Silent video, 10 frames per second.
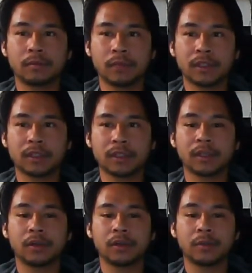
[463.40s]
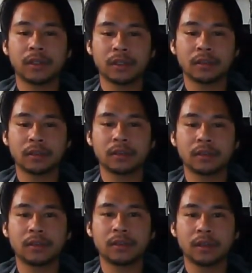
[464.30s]
this skill
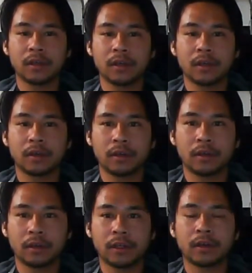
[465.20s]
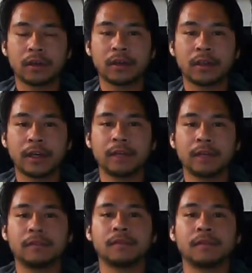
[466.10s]
because, later on in
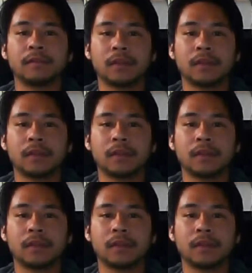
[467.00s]
life,